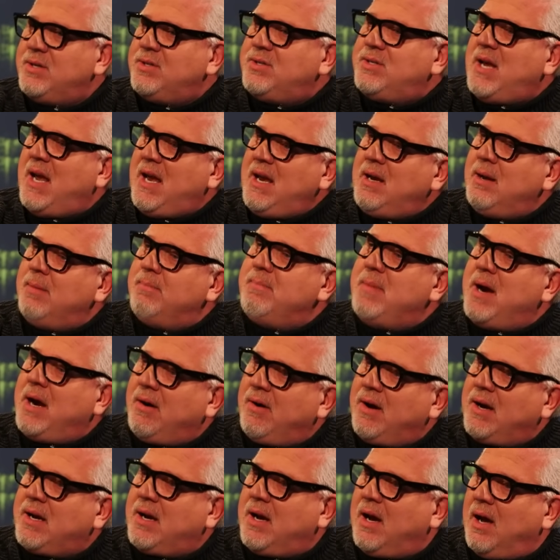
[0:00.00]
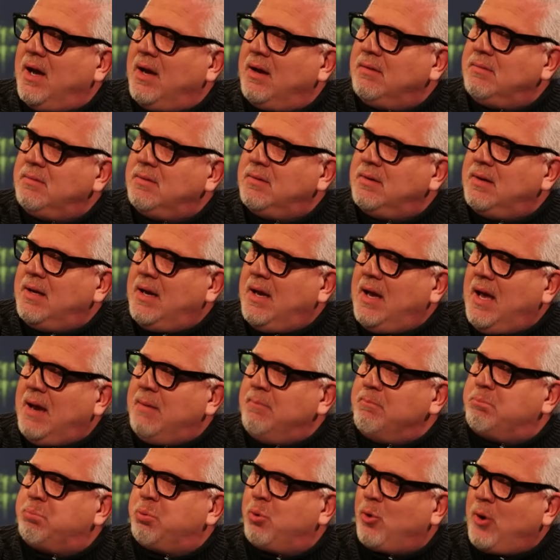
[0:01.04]
take America
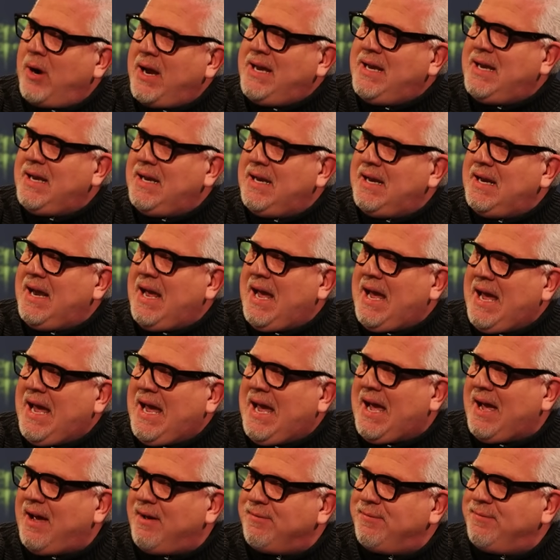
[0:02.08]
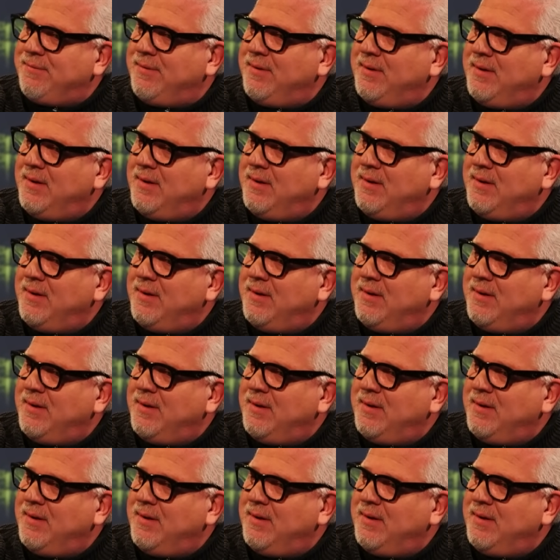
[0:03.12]
and break it in half.